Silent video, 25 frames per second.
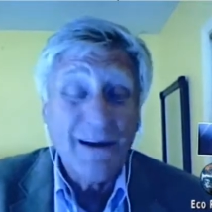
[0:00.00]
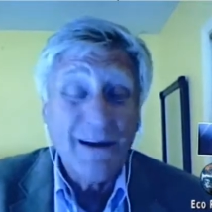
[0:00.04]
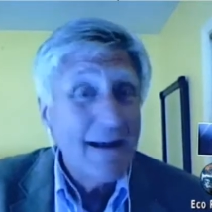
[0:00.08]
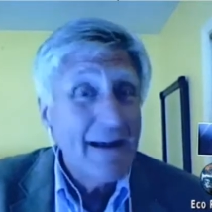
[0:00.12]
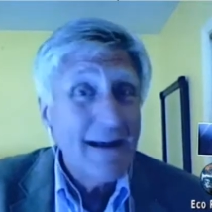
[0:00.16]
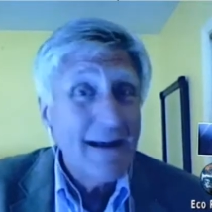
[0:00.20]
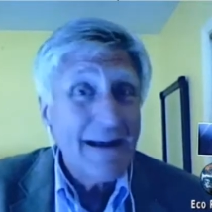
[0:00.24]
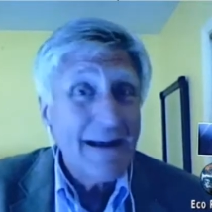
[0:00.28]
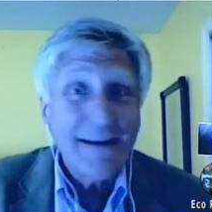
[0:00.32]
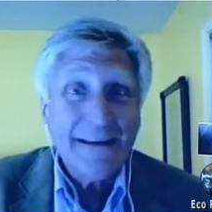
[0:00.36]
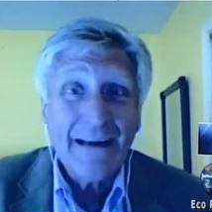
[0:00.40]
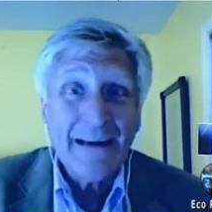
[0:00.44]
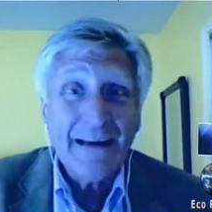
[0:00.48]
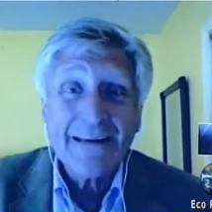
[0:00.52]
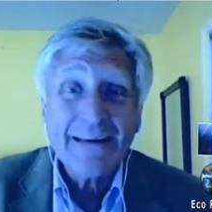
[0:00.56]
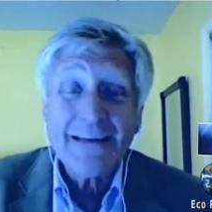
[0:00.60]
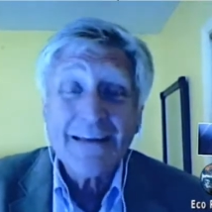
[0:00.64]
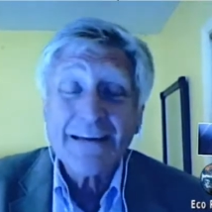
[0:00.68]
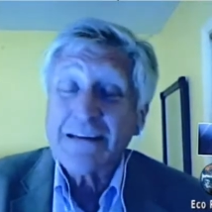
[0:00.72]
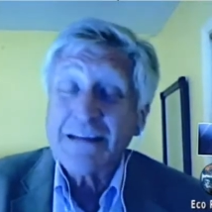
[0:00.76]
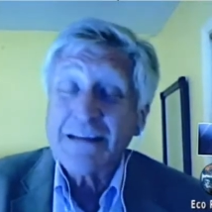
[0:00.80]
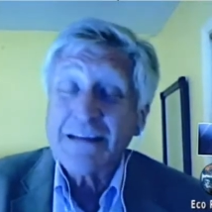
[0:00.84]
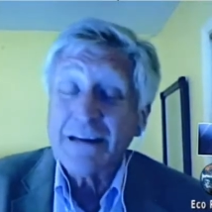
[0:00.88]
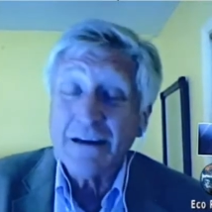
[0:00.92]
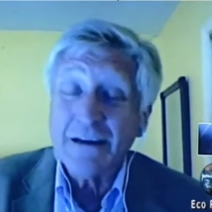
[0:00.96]
and that
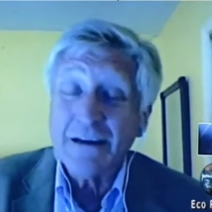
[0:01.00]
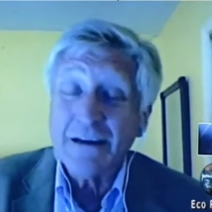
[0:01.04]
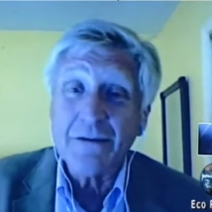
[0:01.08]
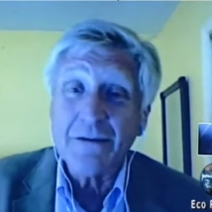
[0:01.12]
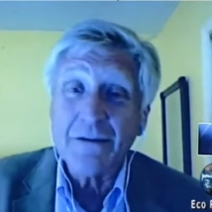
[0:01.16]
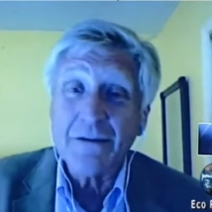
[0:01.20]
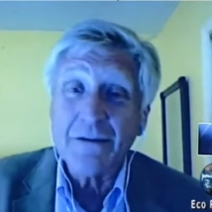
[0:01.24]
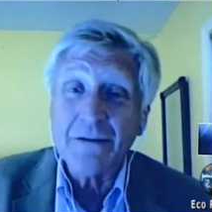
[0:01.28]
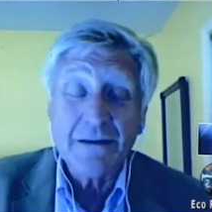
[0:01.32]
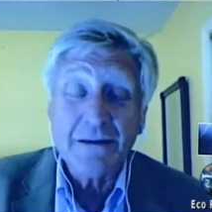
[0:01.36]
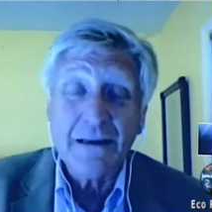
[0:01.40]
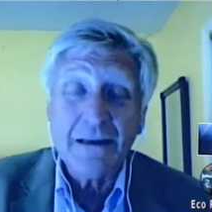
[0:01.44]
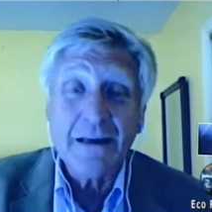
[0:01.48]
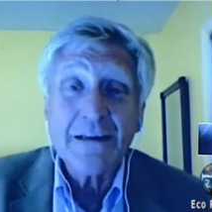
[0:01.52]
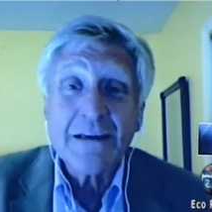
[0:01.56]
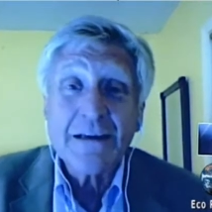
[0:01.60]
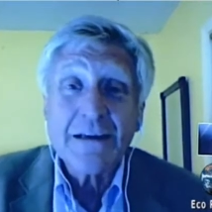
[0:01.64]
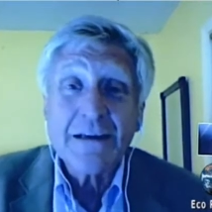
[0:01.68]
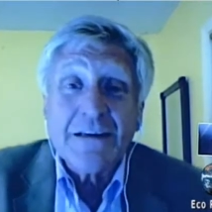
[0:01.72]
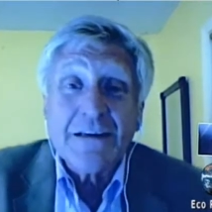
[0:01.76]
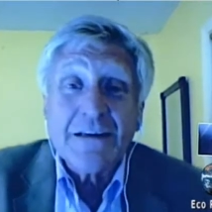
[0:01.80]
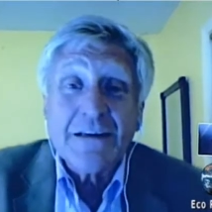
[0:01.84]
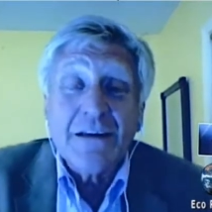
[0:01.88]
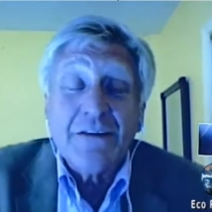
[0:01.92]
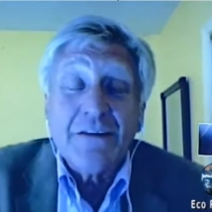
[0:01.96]
doesn't even that doesn't
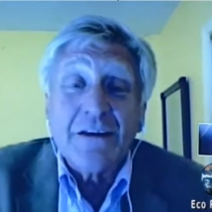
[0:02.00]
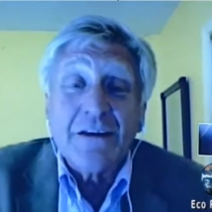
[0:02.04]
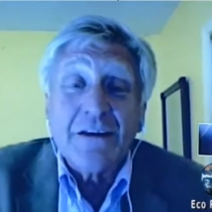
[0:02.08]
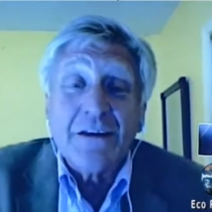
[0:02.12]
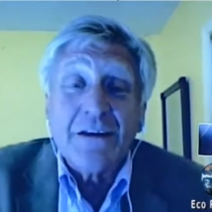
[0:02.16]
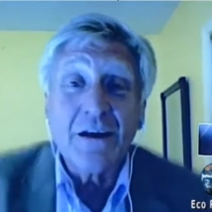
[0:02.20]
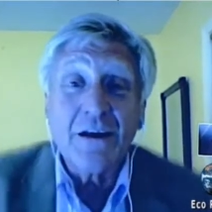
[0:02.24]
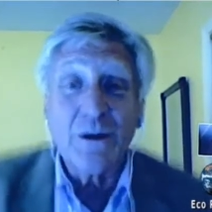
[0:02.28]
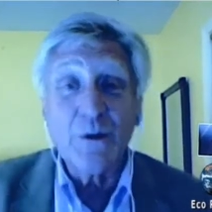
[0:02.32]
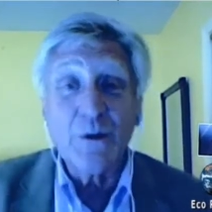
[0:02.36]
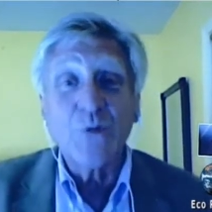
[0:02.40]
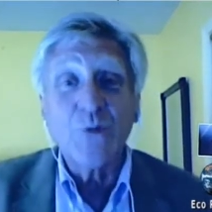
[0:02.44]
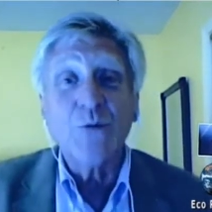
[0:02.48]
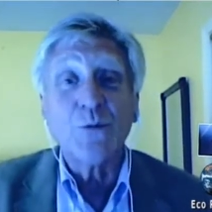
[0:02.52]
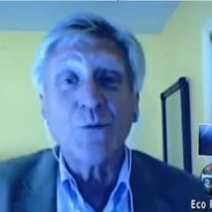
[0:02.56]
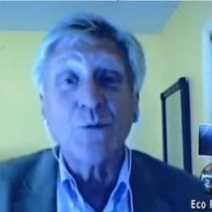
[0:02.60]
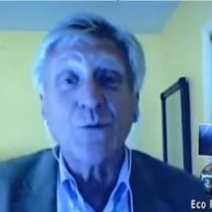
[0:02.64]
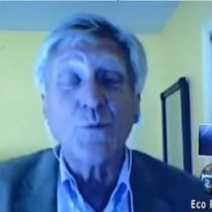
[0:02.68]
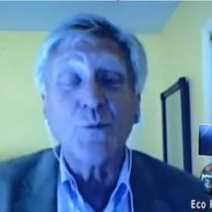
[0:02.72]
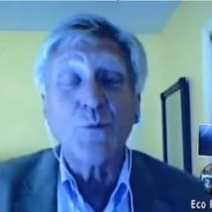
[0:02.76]
even include,